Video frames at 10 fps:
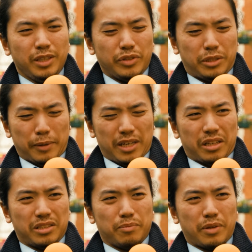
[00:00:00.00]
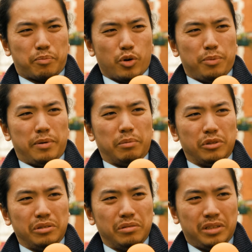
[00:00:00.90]
Overspending is something poor people
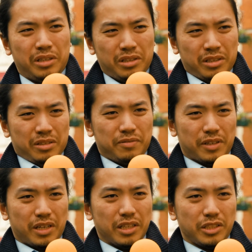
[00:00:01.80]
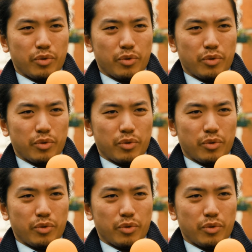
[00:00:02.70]
do. In finance,